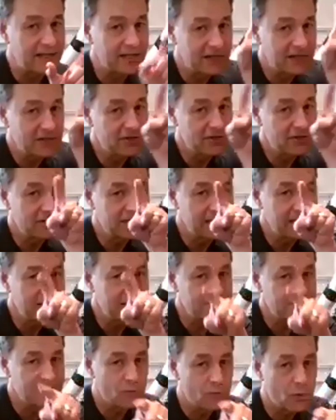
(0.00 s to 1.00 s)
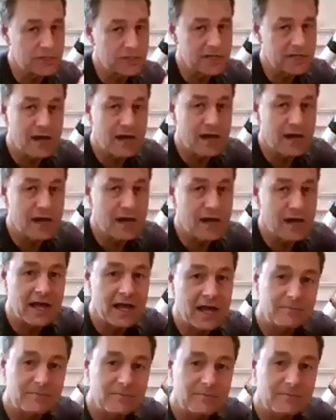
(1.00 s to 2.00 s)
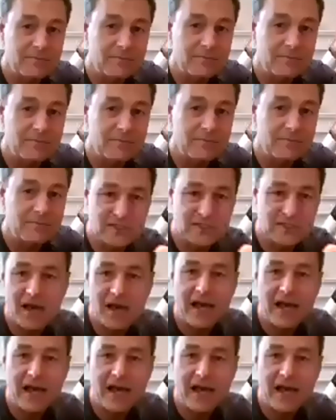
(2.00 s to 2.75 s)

you're looking at four times the amount of sky.